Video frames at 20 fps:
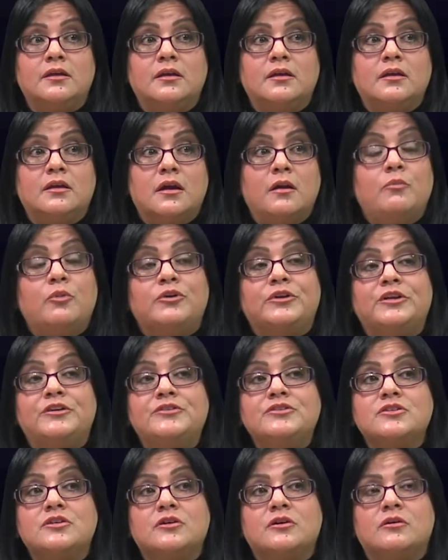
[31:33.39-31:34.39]
a couple
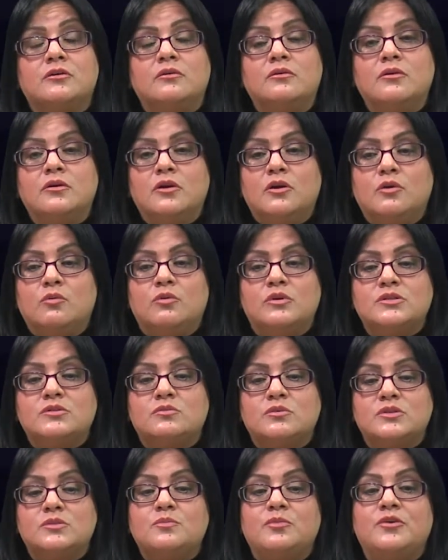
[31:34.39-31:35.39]
years ago
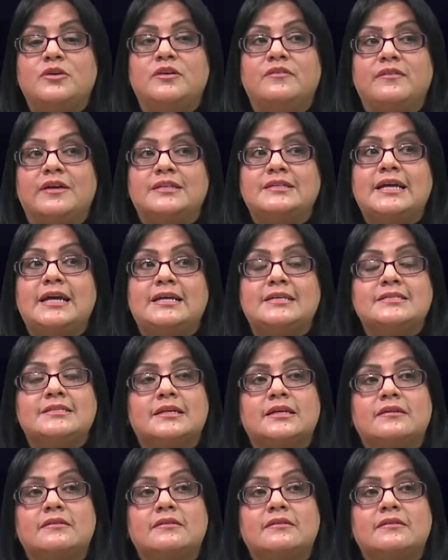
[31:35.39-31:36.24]
was pretty fantastic.